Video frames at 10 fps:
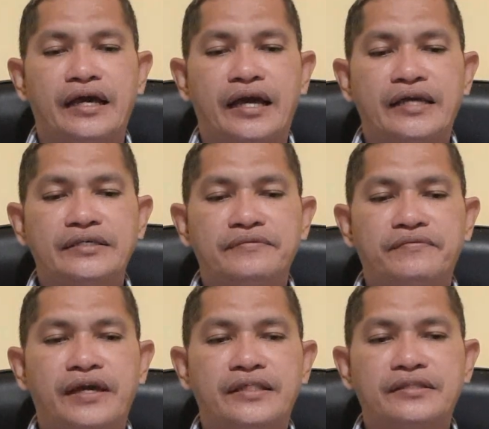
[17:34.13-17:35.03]
I
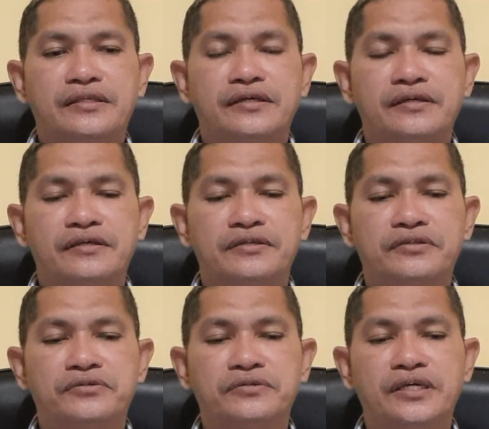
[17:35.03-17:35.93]
went
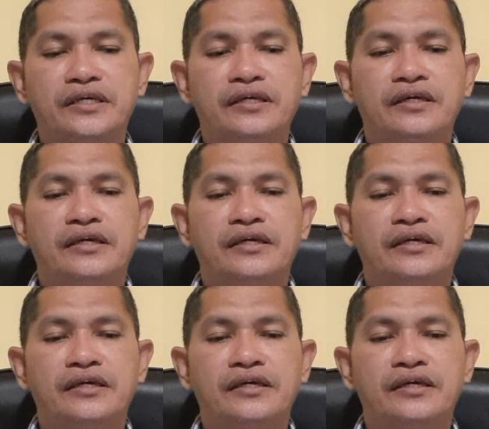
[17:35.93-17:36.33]
to the